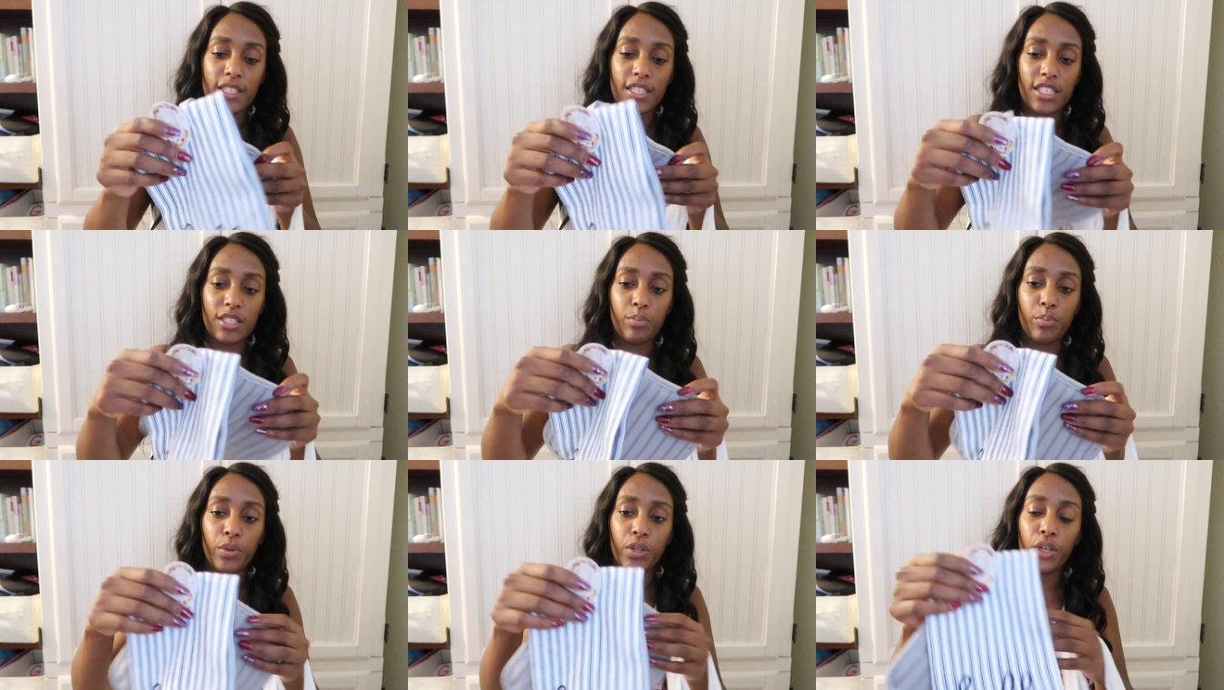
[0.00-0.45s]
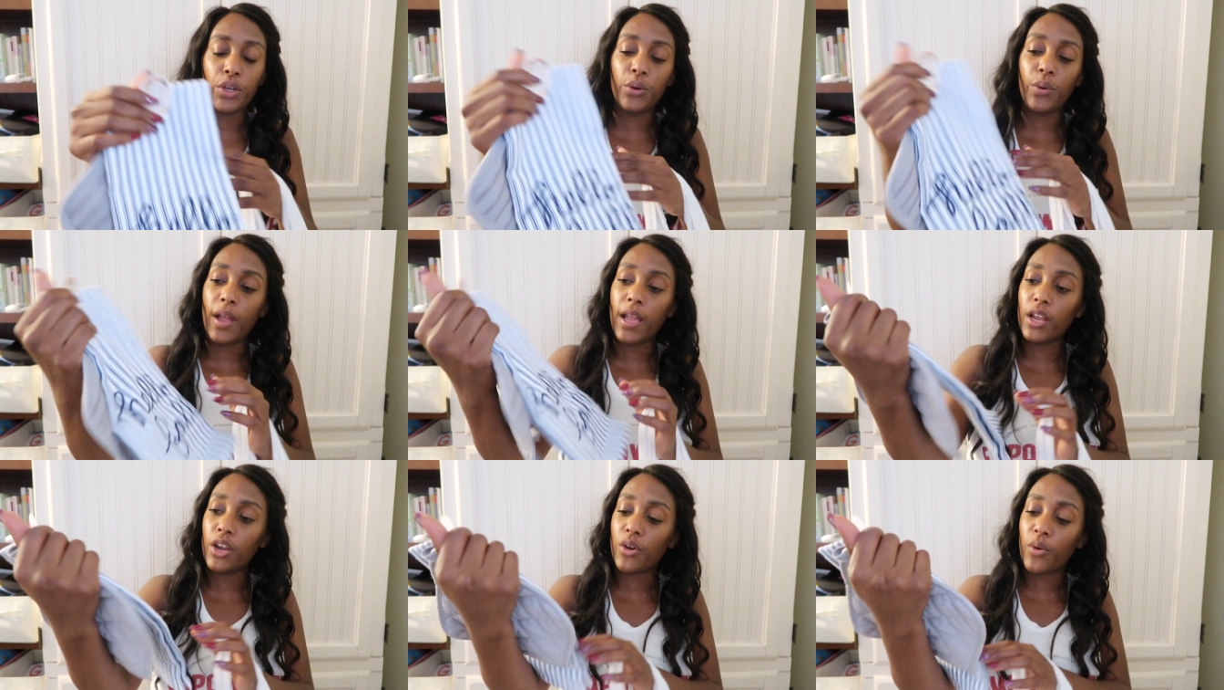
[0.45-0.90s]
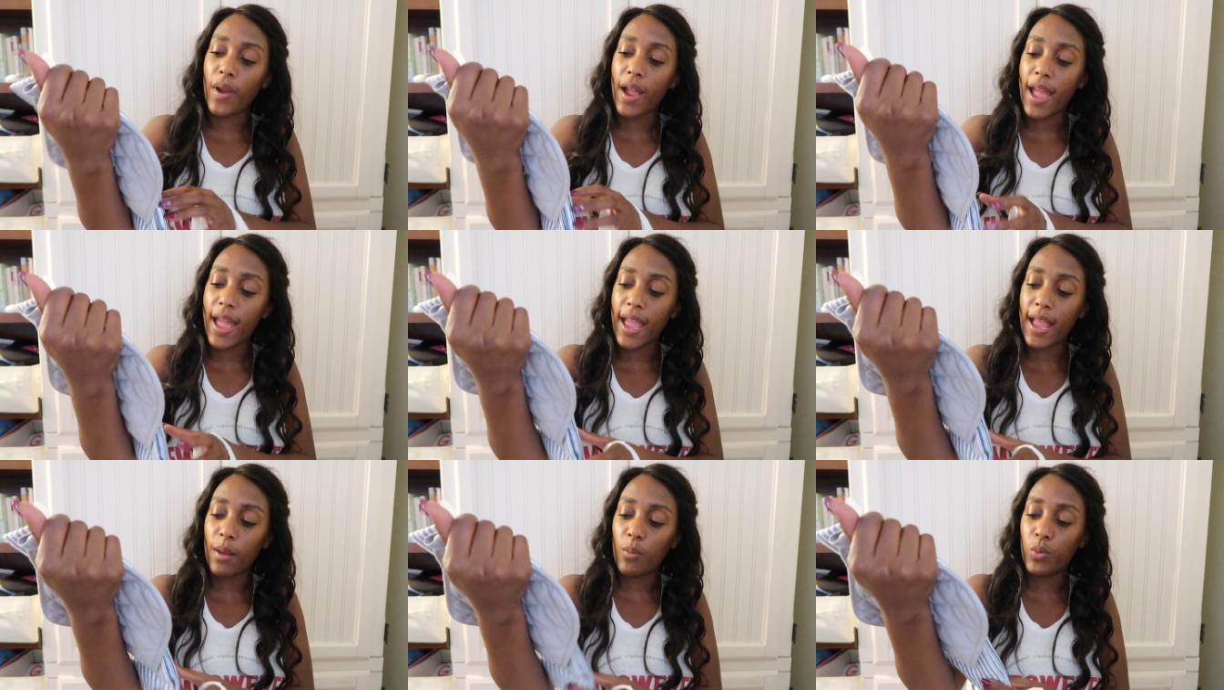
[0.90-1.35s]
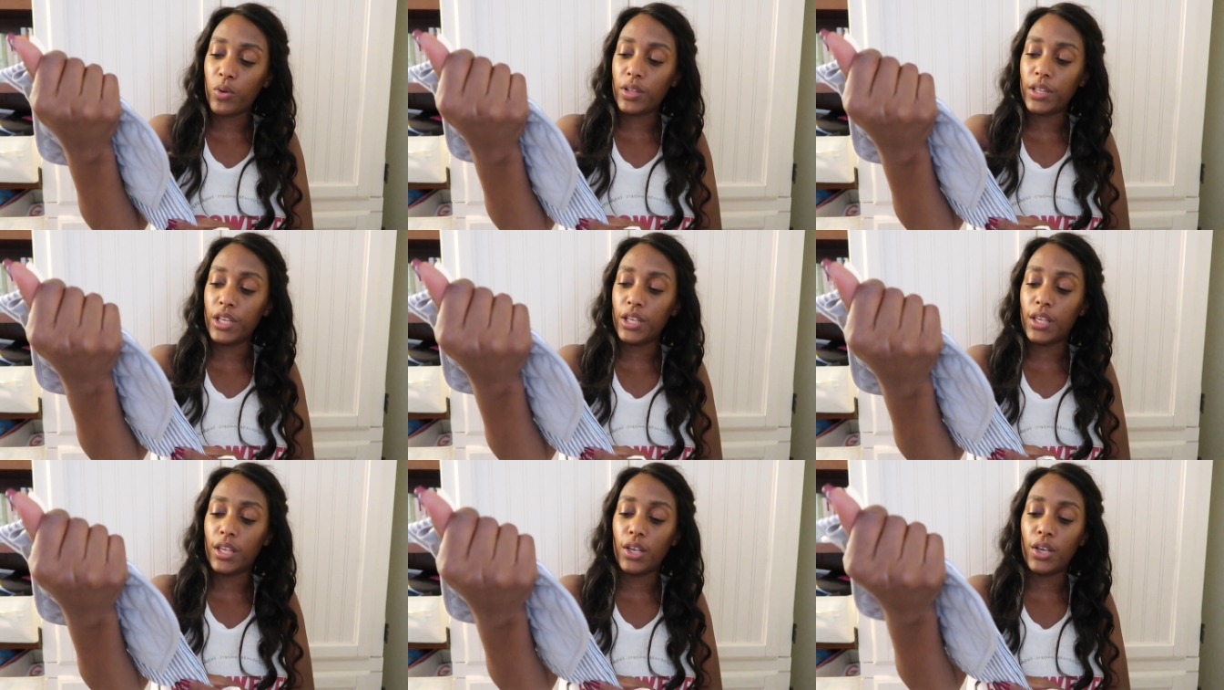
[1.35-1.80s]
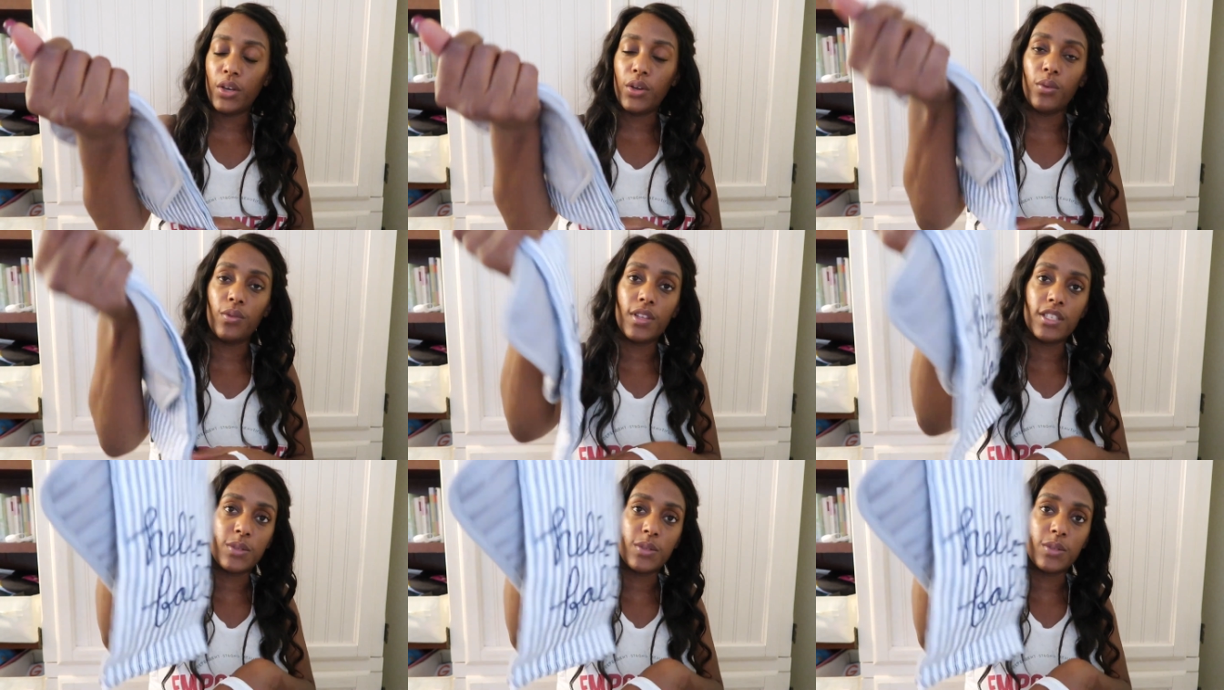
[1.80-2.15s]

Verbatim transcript: This is blue and gray, really cute.